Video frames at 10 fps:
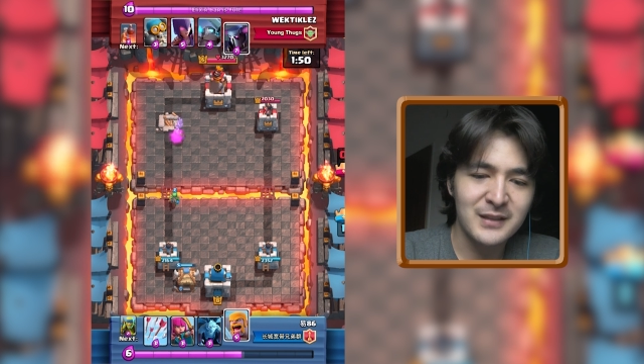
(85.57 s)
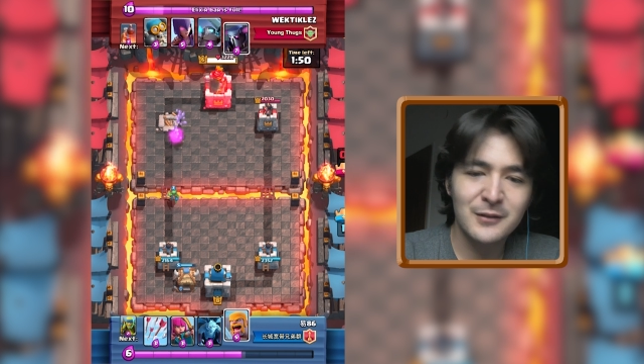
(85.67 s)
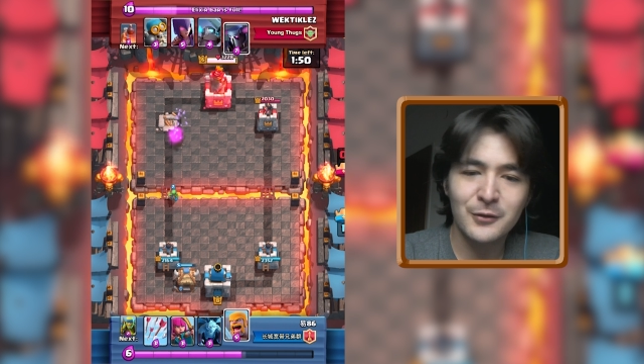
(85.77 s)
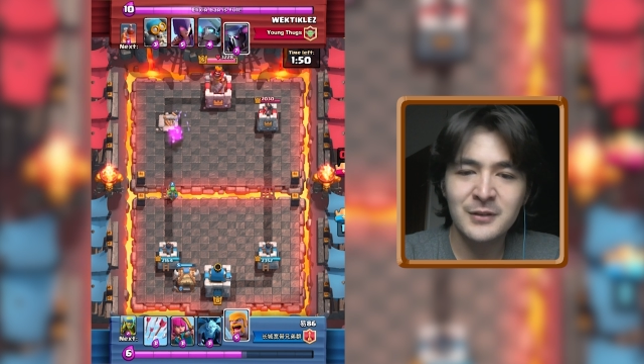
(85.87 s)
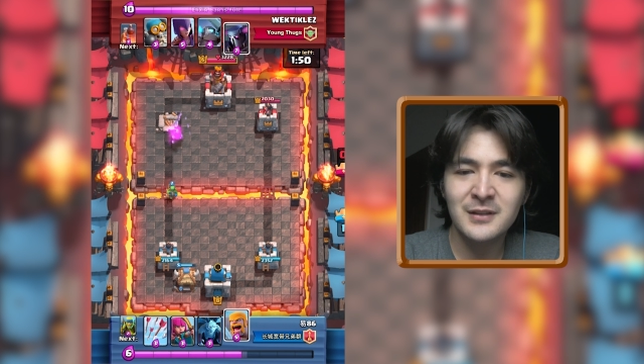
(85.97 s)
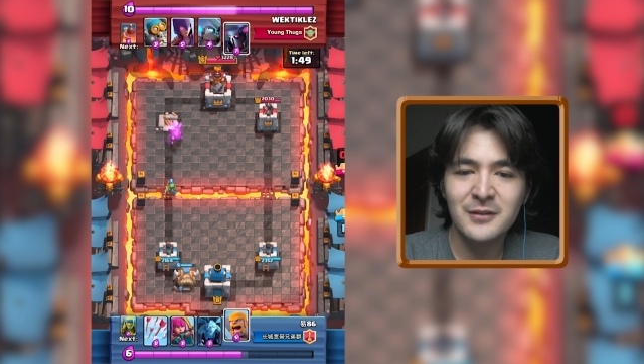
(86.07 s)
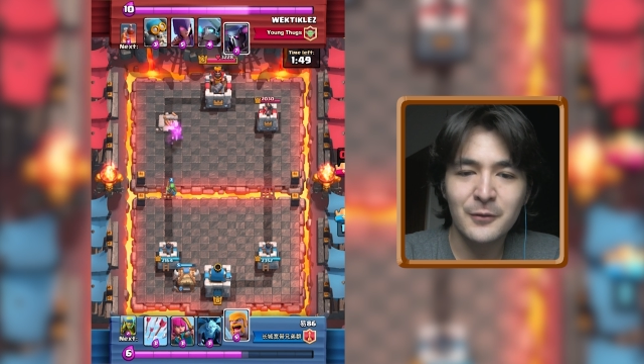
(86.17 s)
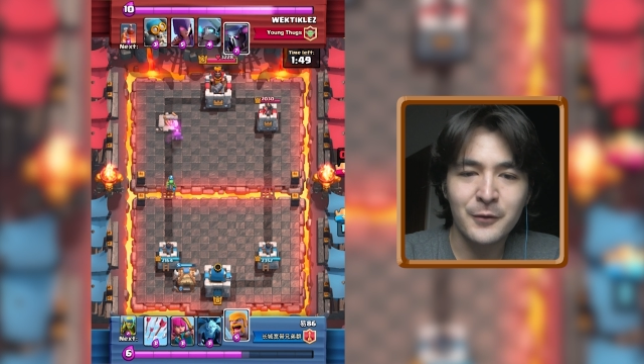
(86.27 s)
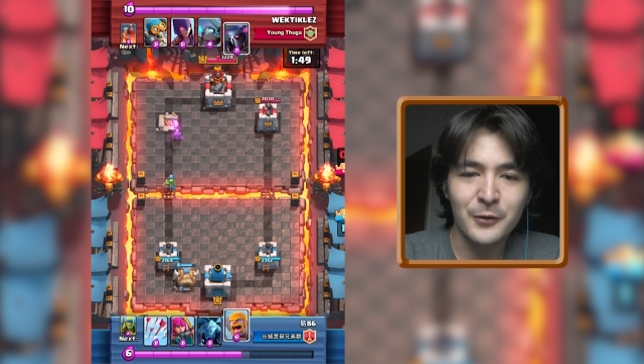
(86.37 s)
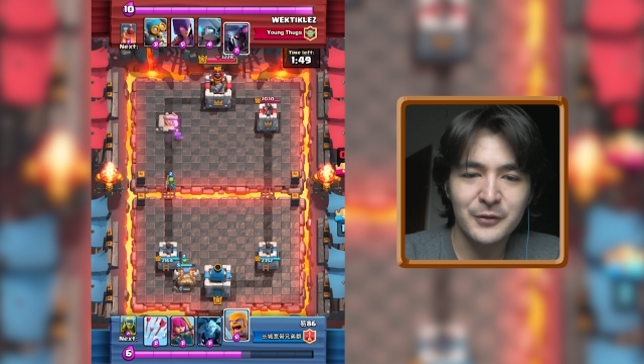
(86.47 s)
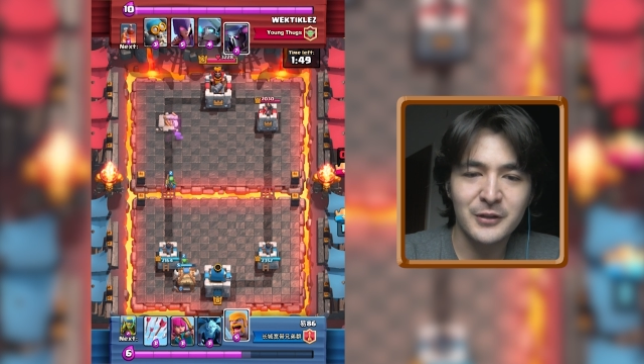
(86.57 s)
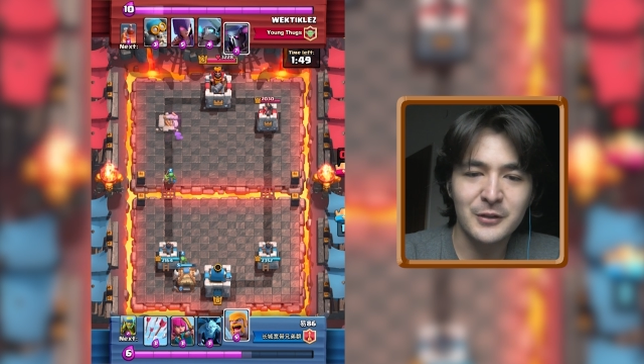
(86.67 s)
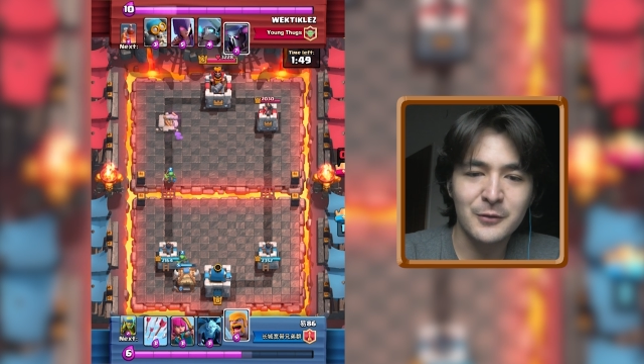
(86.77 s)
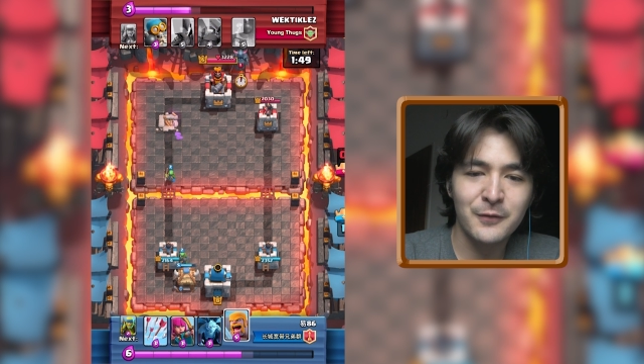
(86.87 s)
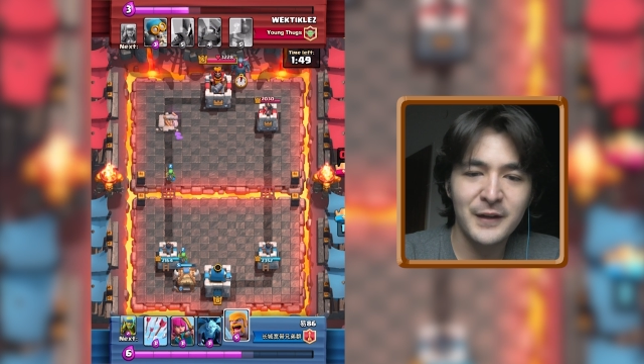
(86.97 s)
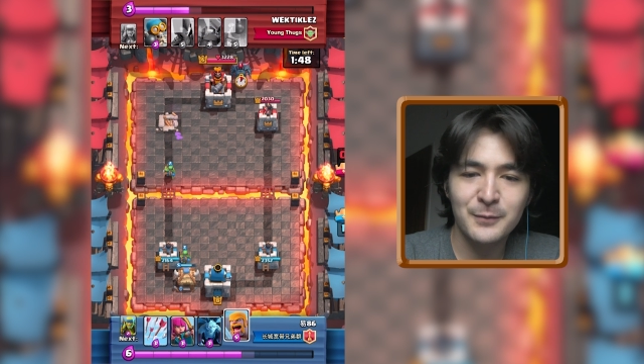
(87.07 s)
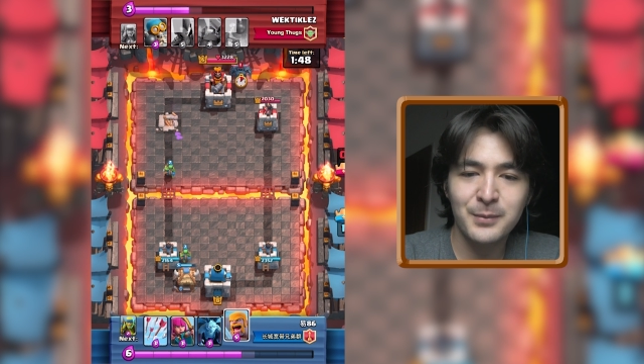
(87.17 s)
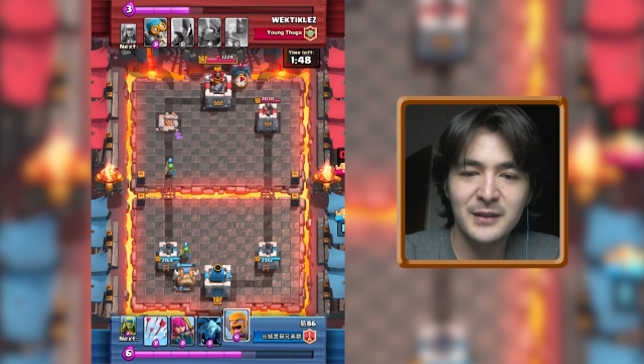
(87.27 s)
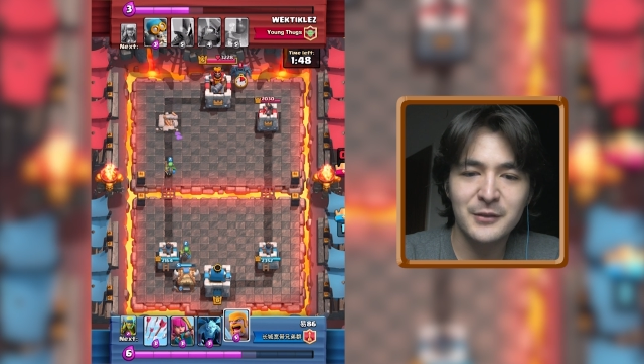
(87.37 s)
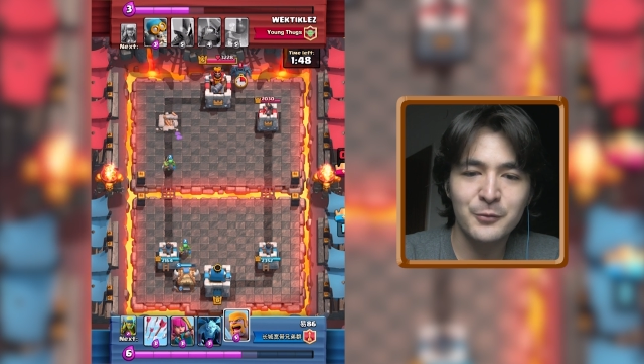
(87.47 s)
and it is of course hard to face
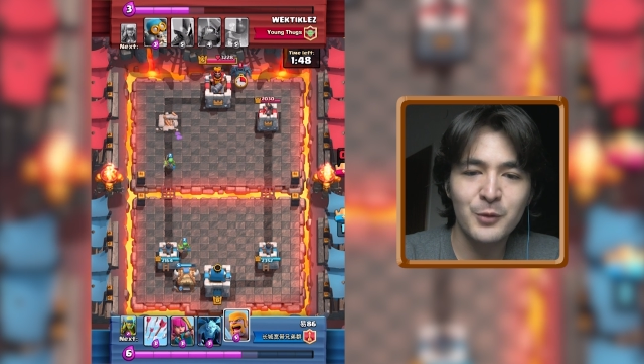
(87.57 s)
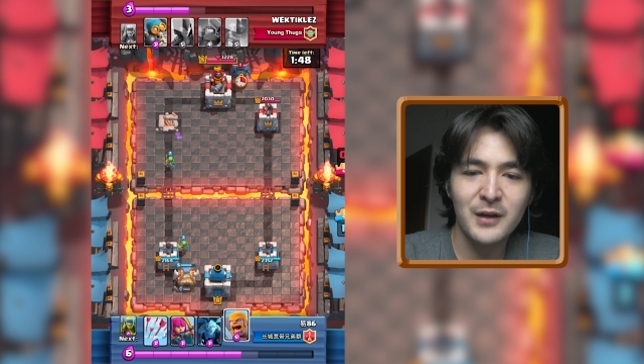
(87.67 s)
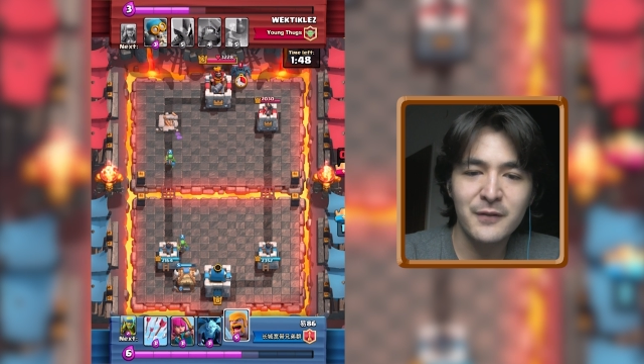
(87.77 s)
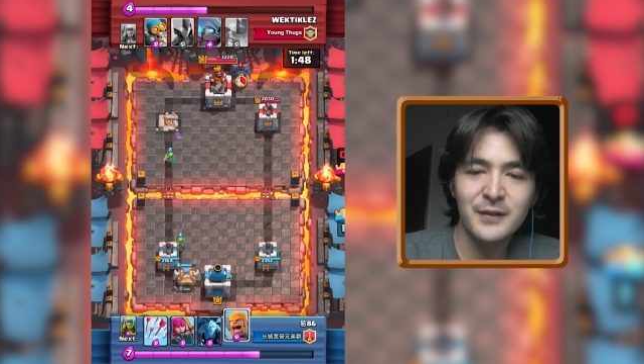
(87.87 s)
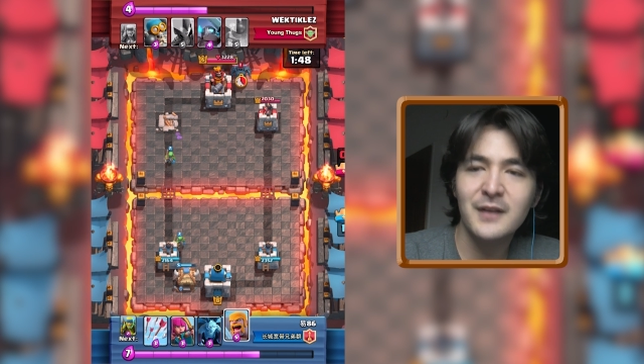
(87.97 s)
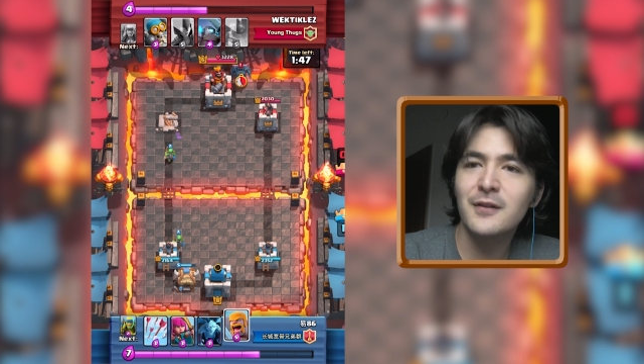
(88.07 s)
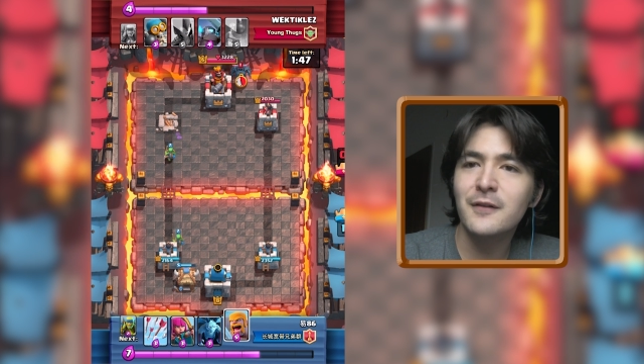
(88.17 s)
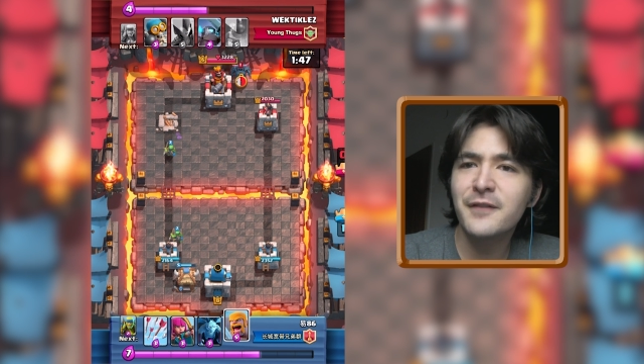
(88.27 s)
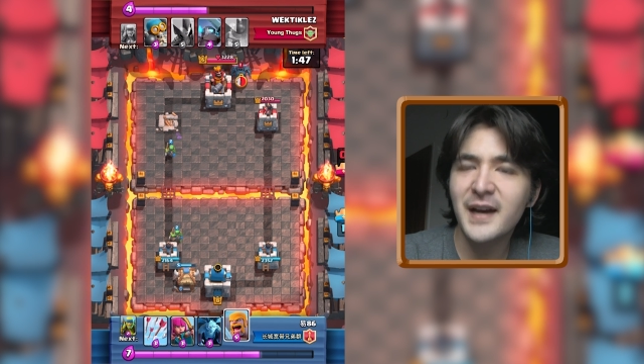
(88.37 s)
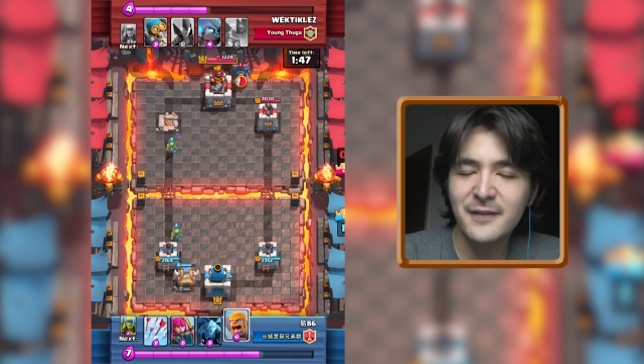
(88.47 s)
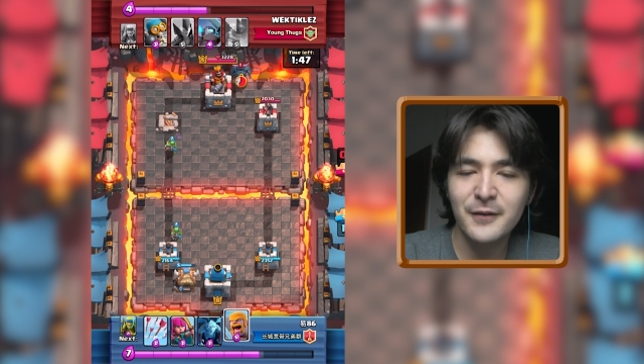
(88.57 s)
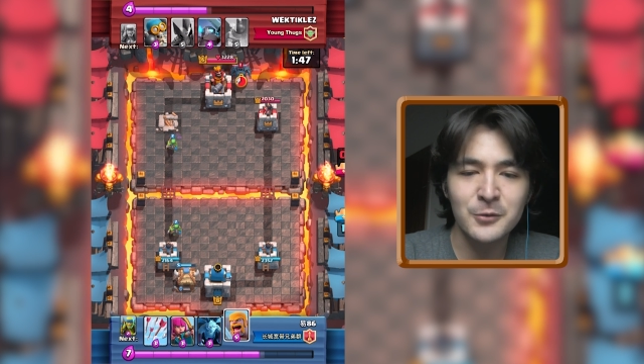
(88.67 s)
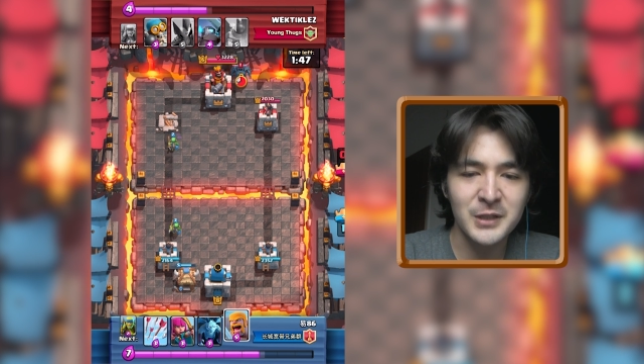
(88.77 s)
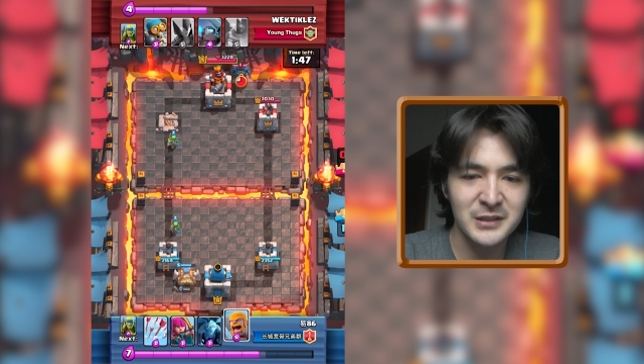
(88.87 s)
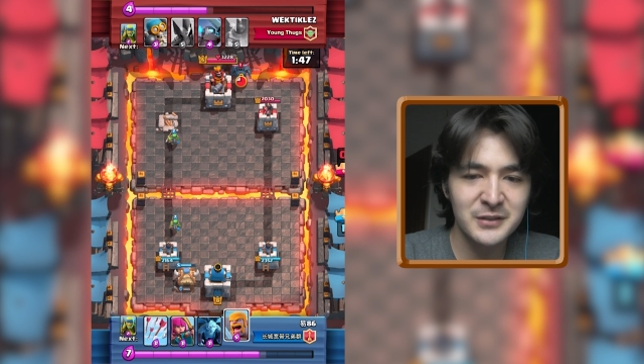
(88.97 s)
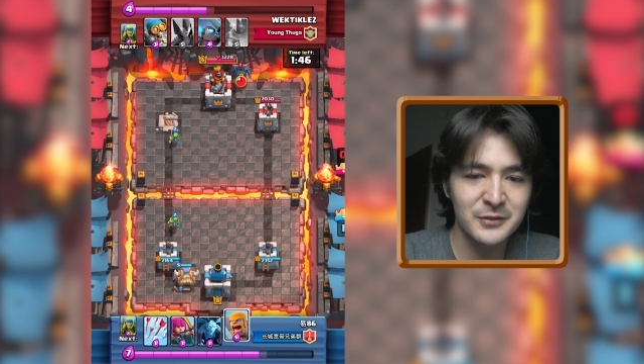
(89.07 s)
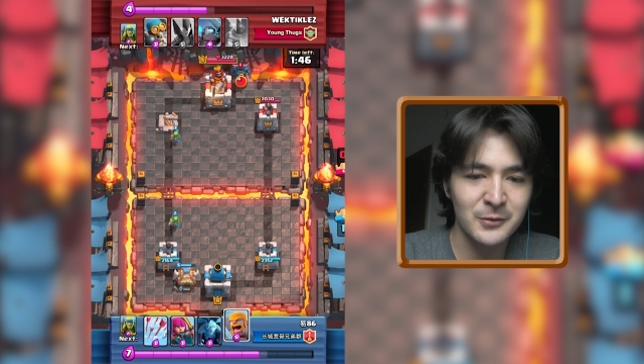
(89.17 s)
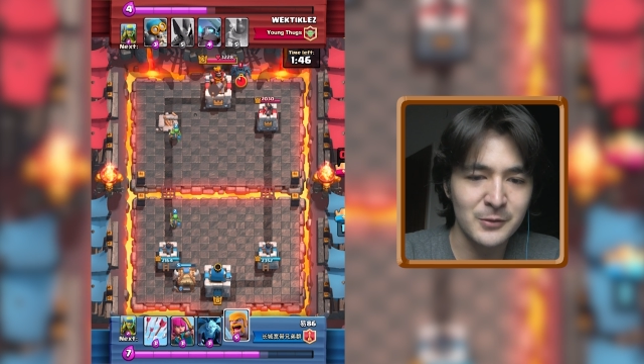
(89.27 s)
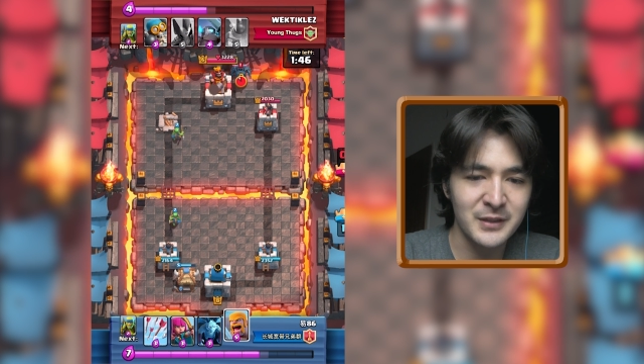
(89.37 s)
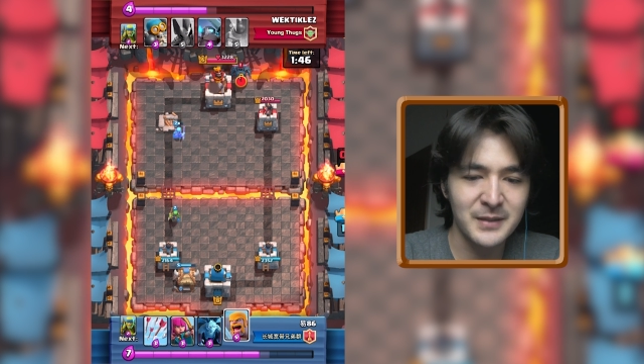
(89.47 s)
players who have level 5 rares
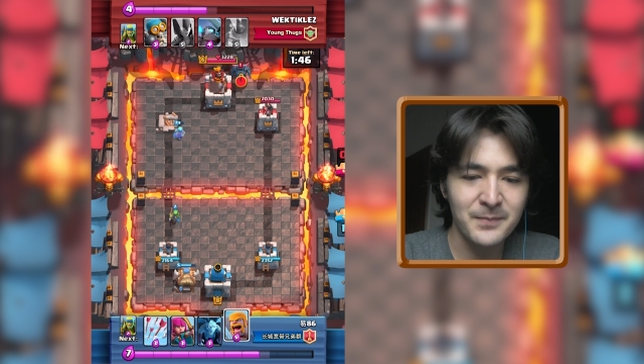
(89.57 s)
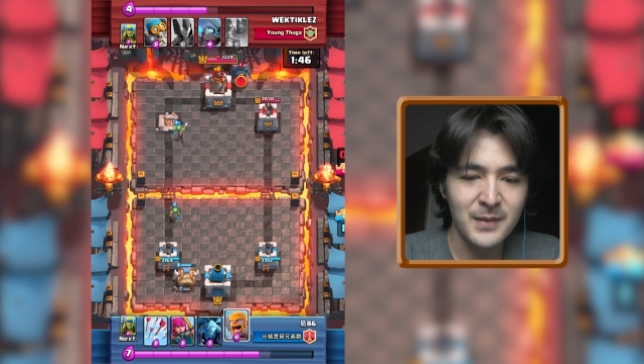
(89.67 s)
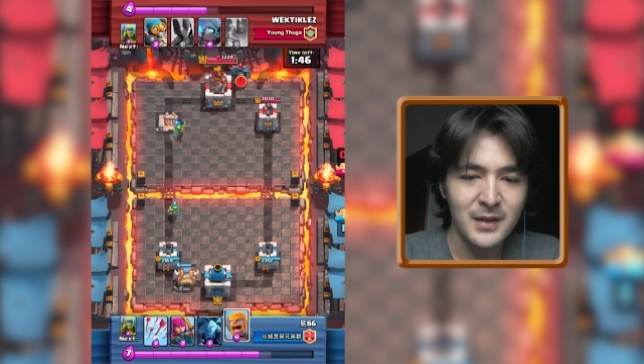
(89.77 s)
already.